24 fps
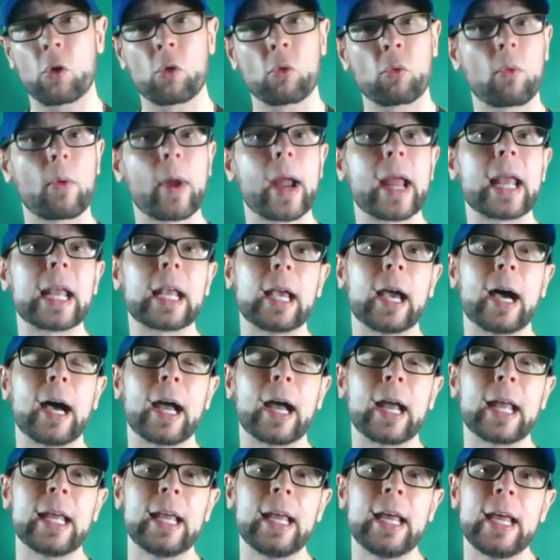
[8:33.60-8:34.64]
a great
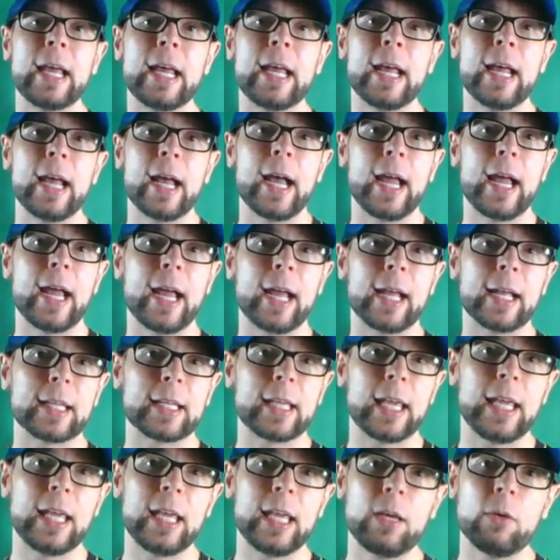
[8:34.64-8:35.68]
guy.
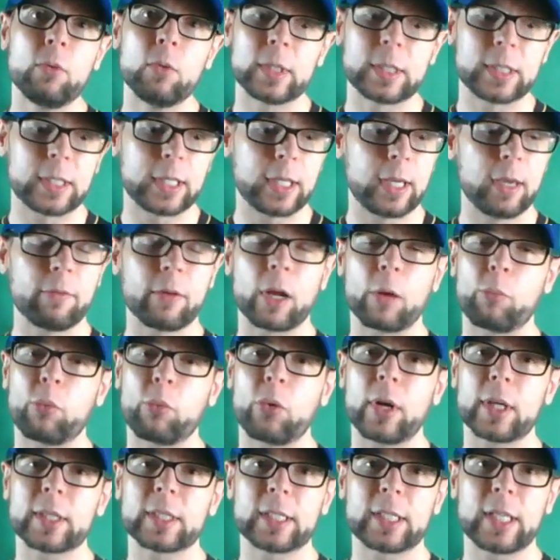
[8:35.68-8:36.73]
And he was giving a
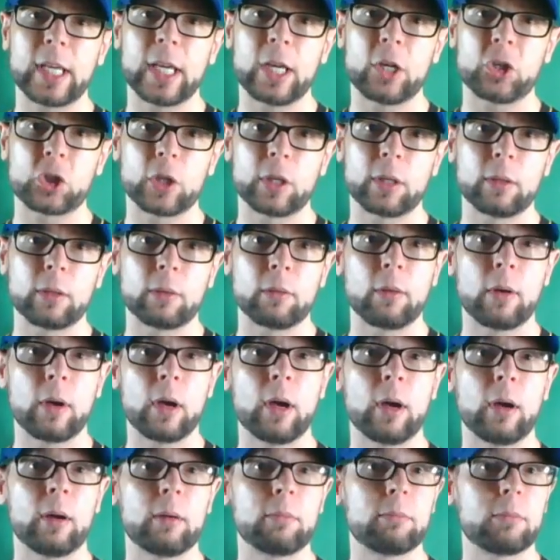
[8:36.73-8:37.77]
presentation.
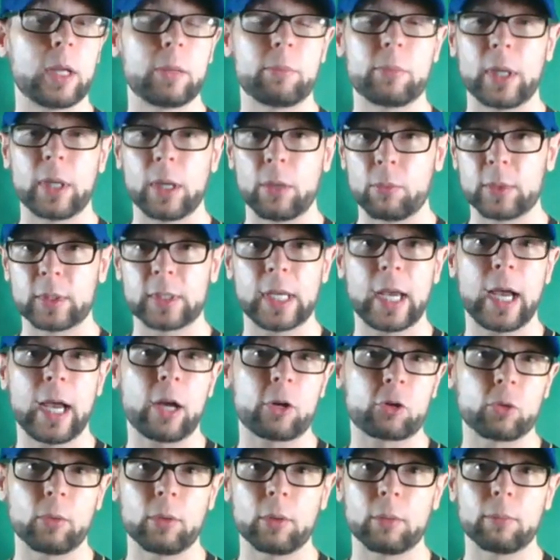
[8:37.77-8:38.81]
It was
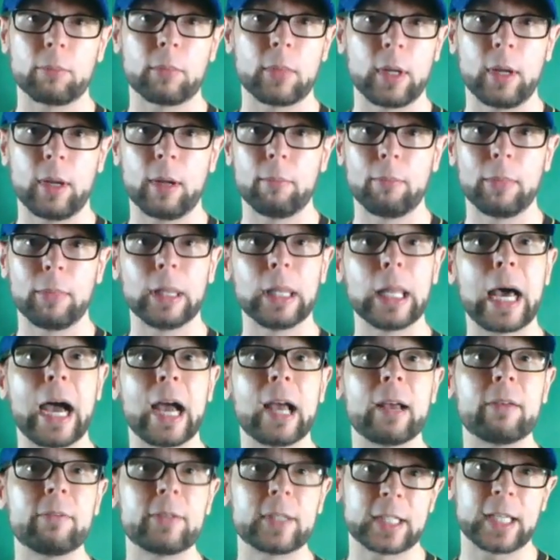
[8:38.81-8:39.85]
actual
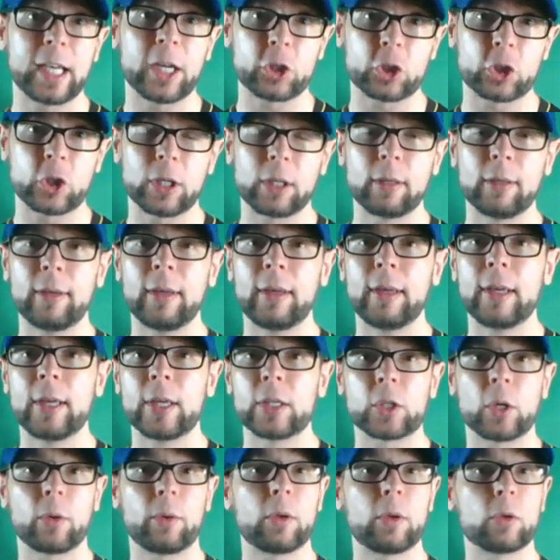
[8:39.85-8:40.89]
live session.
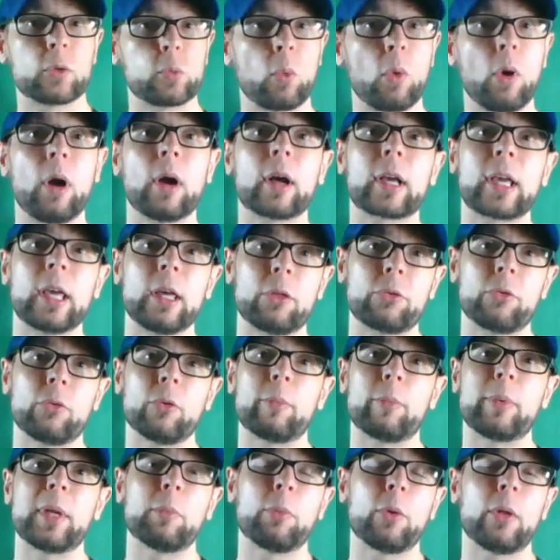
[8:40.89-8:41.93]
So he was walking
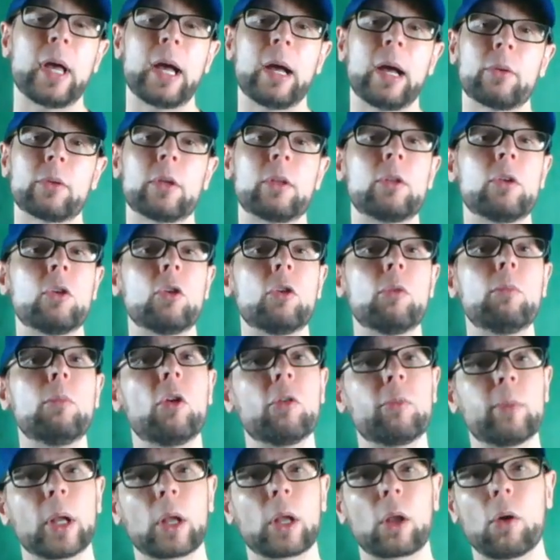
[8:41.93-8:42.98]
through people how to do a
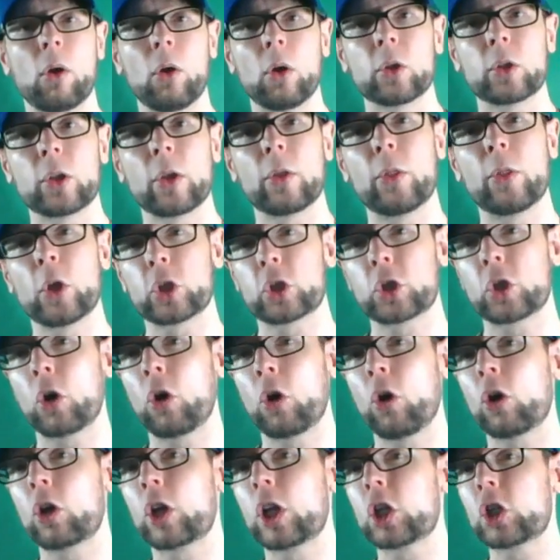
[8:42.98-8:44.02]
movement called the
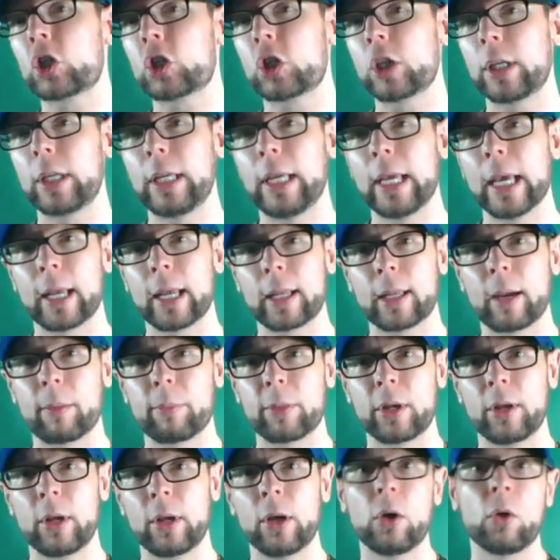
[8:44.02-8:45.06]
Turkish Get
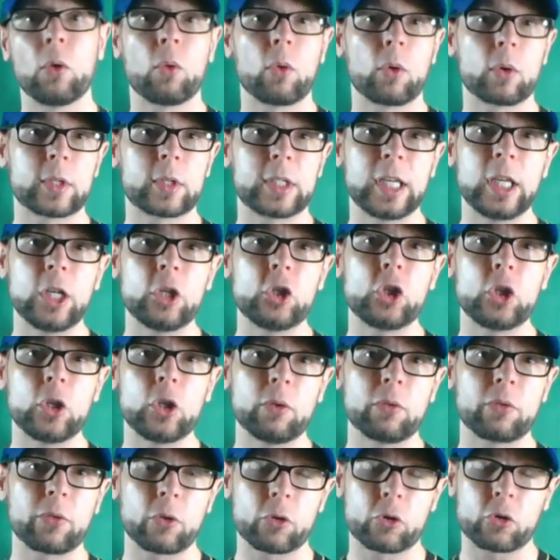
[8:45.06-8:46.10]
Up, or
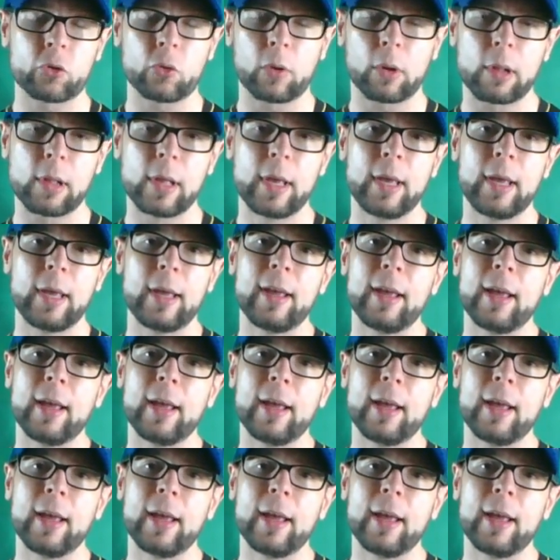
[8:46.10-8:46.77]
TGU for short.